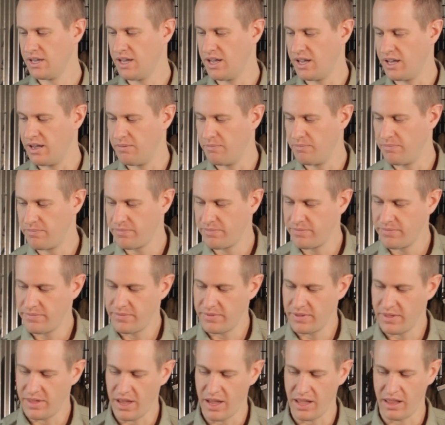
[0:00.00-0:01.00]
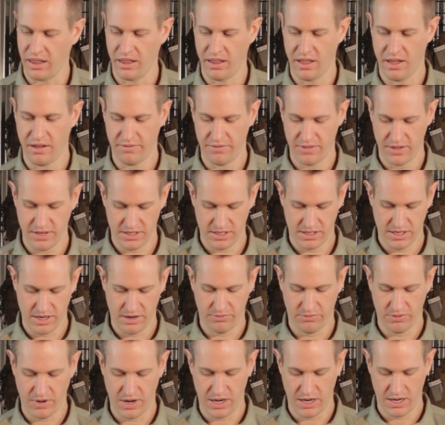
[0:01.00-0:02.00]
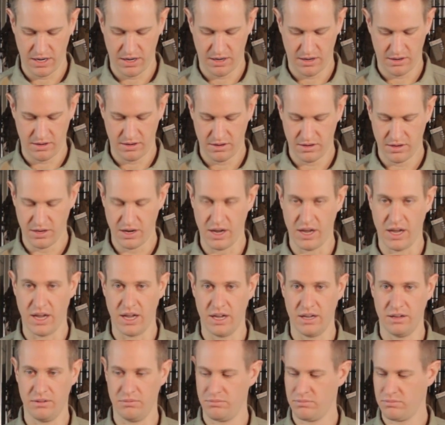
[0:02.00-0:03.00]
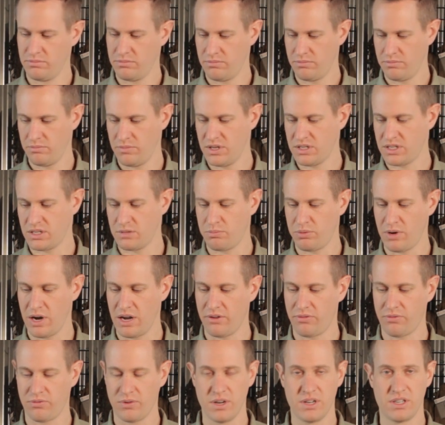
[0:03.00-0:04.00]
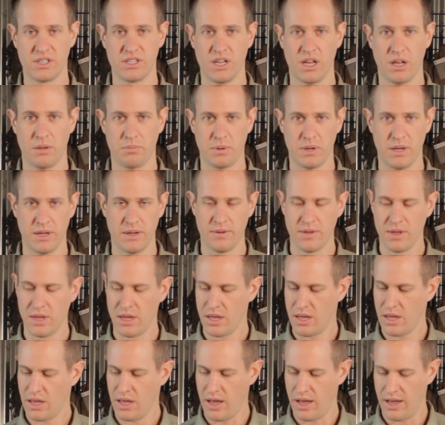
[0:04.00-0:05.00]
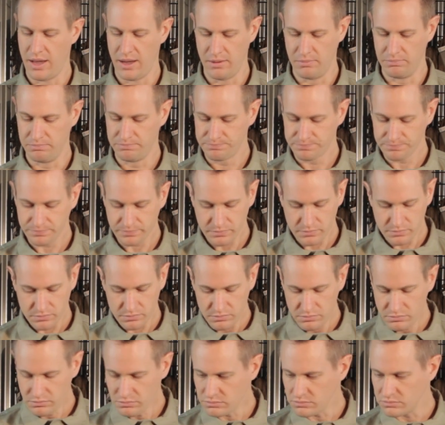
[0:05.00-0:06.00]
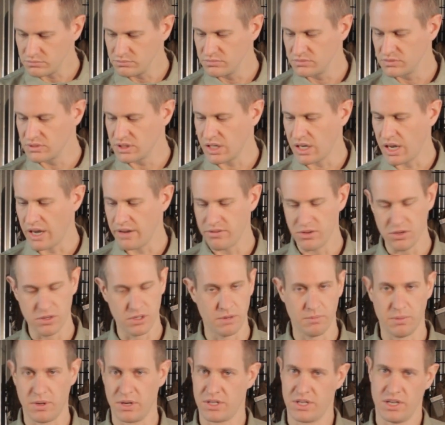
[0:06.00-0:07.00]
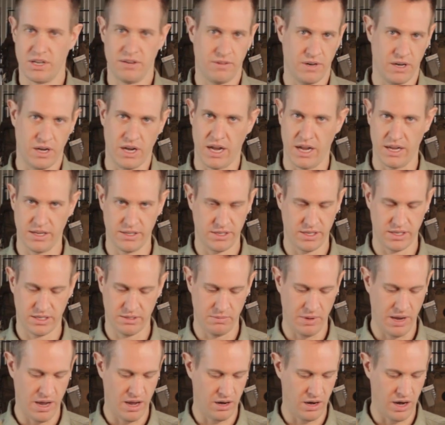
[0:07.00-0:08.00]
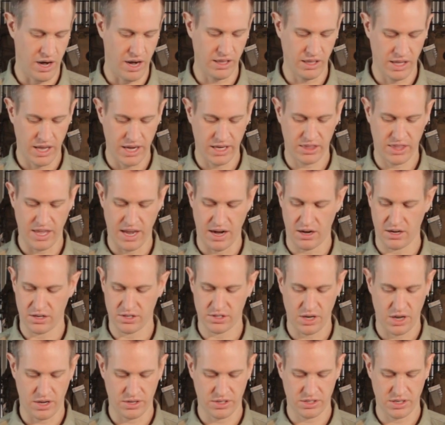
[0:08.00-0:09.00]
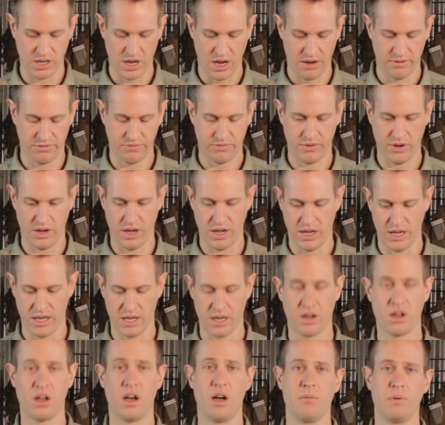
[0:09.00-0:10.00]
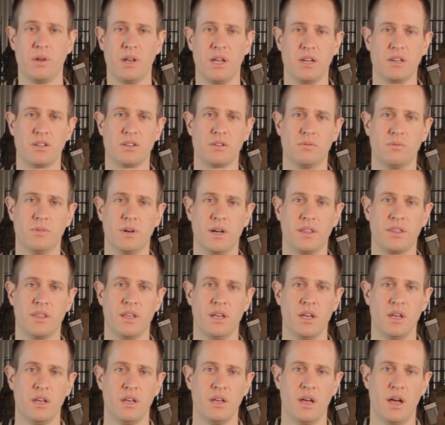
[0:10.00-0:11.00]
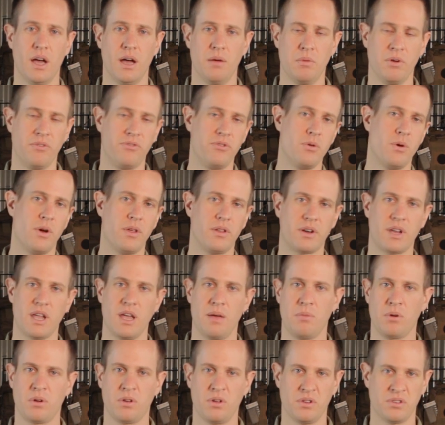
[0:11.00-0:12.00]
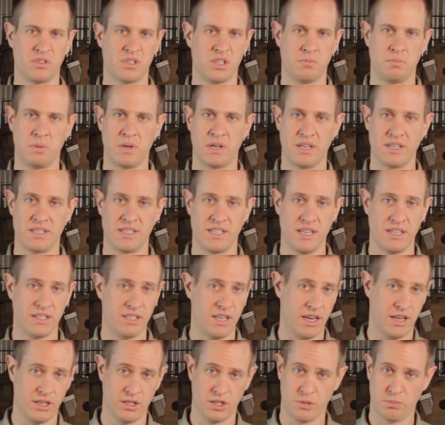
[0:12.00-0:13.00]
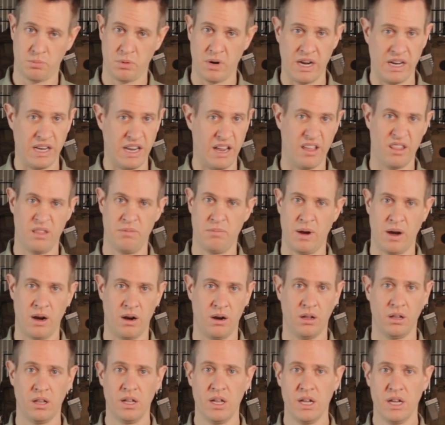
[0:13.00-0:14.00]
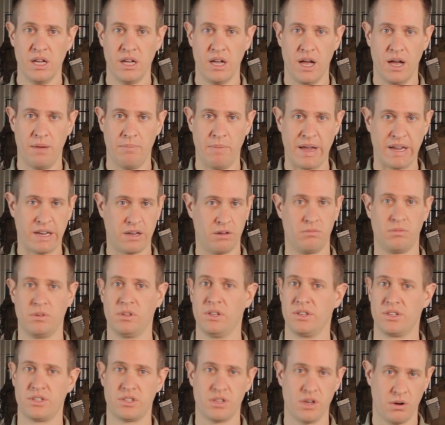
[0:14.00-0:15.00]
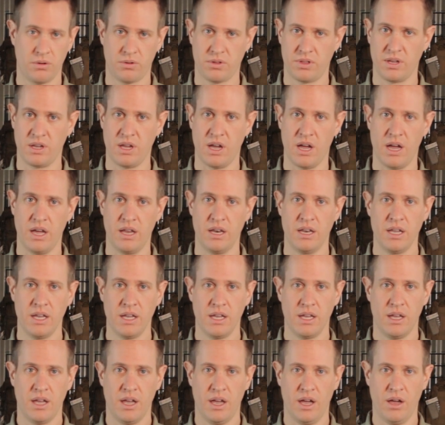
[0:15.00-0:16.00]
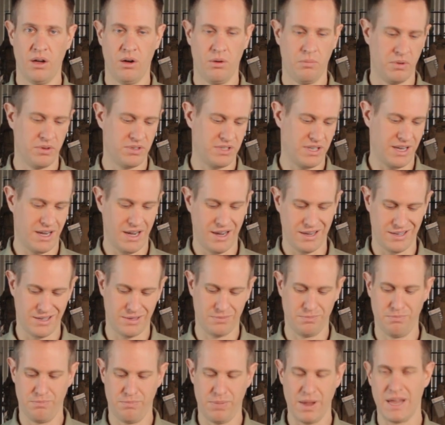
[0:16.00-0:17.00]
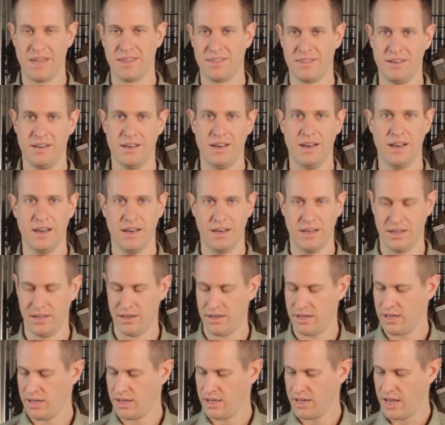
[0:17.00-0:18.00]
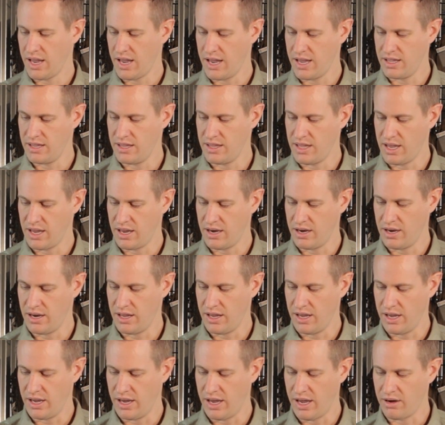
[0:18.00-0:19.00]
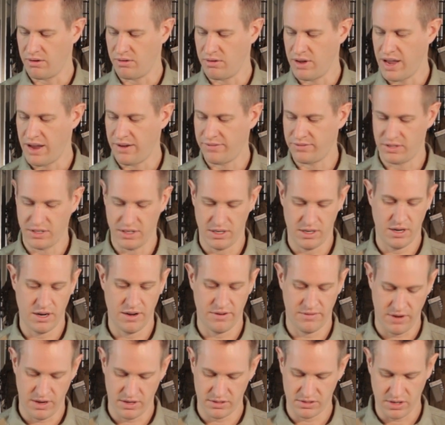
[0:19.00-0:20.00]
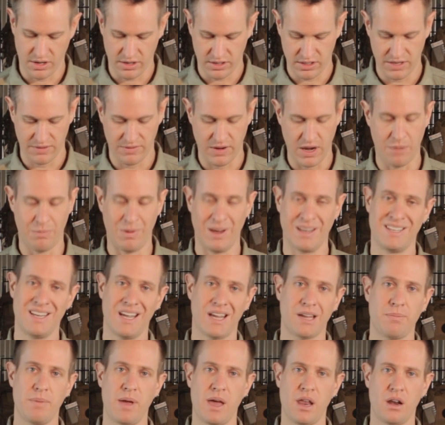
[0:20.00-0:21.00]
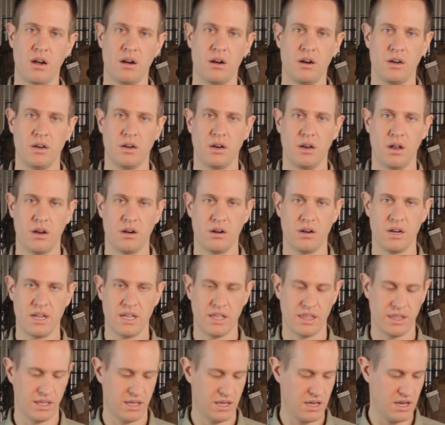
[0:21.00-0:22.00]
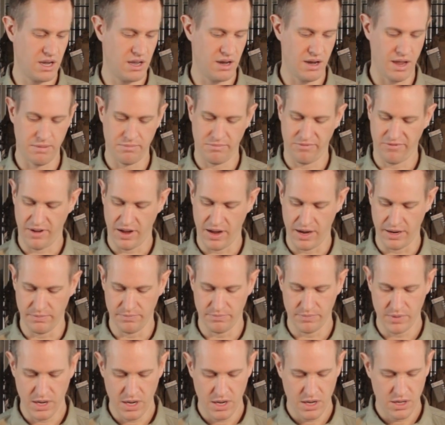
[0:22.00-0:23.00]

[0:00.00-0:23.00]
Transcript: I love this stuff right here. This is break-free CLP. I've used a bunch of different kinds, doesn't matter. I like the aerosol stuff in combination with a few other chemicals, just because this, I can spray it down the barrel. I can really soak the gun, almost like I just bathed it in it. And then I don't have to, as long as I've got my TekMat underneath the gun, I'm fine.